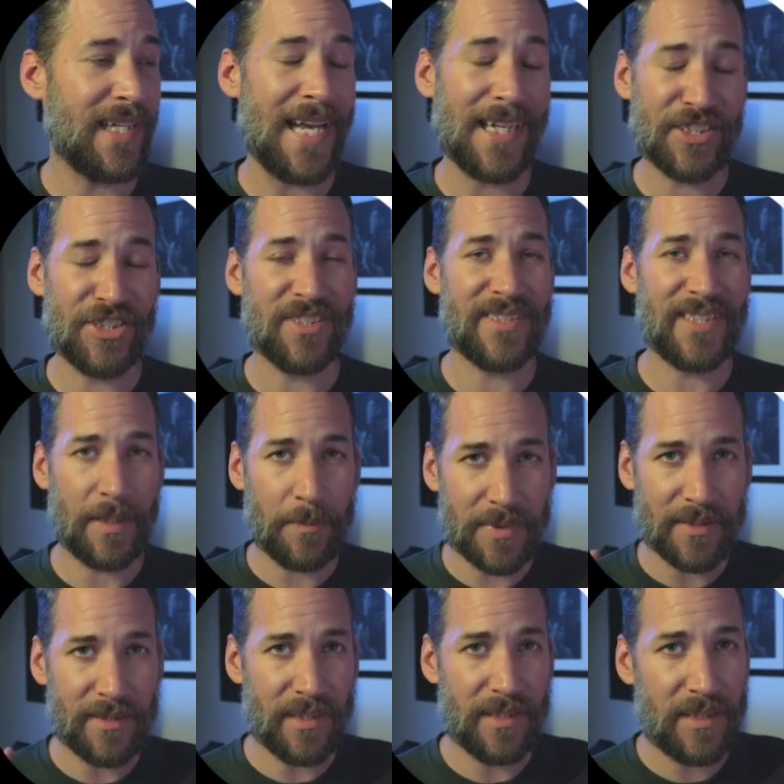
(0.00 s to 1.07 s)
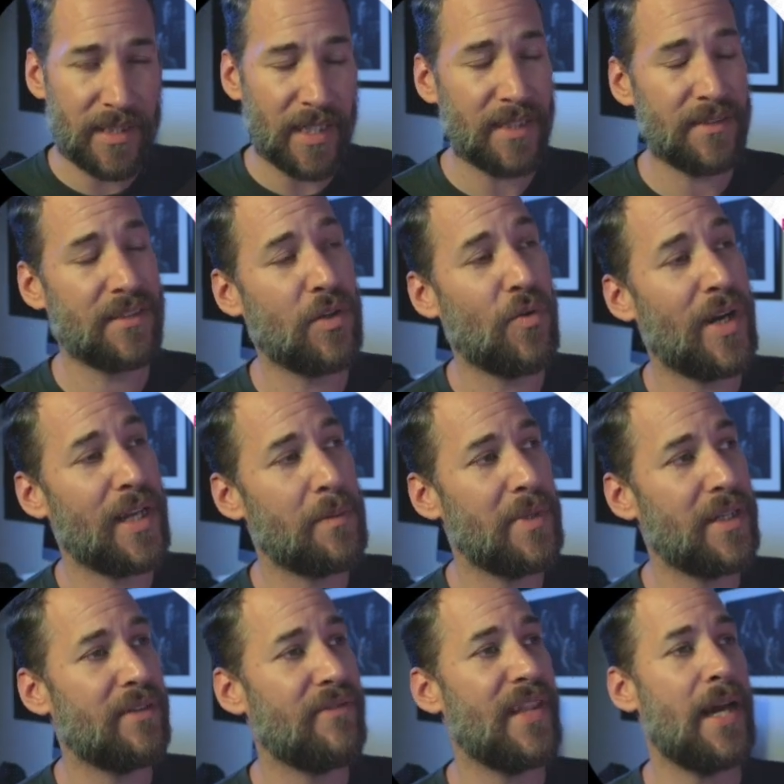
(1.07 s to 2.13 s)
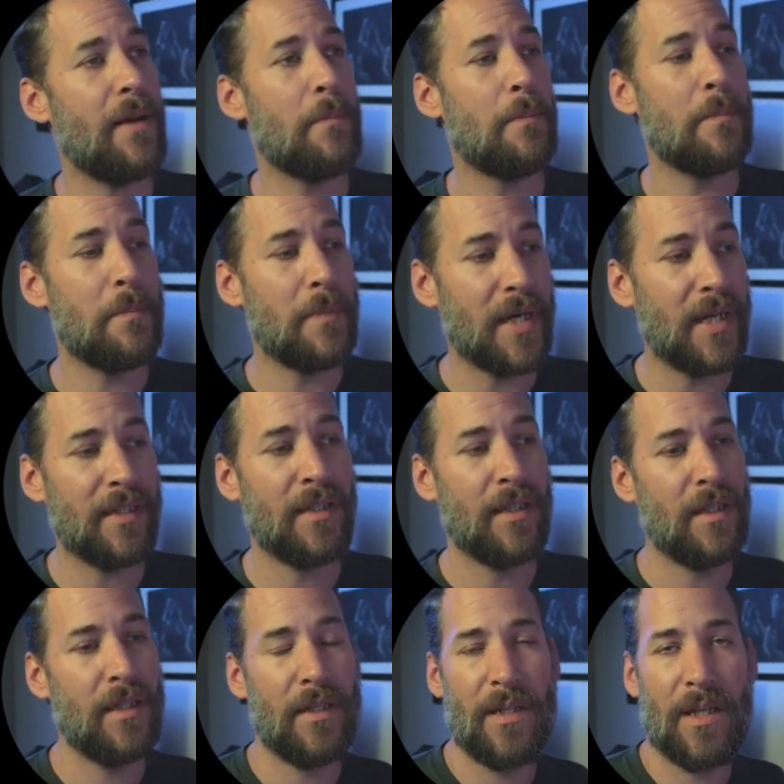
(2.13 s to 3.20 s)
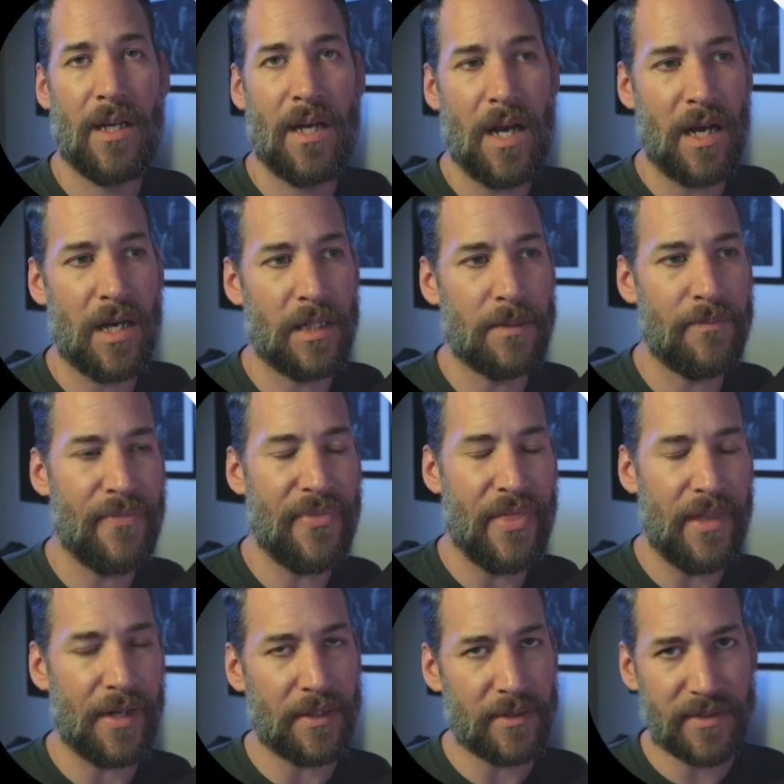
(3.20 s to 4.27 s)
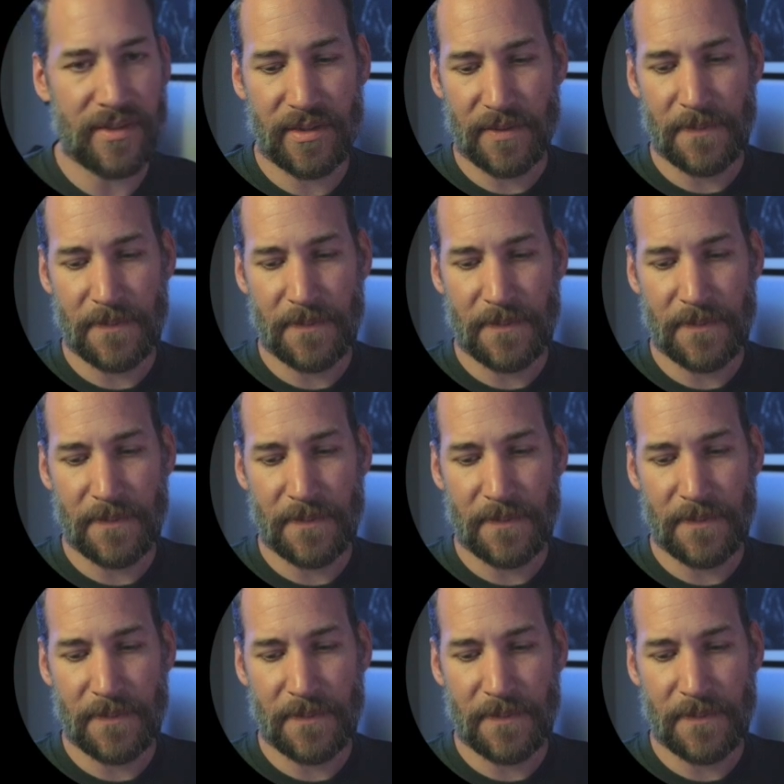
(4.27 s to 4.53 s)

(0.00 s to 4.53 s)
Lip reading: Action Steps does quite a bit of that, but there's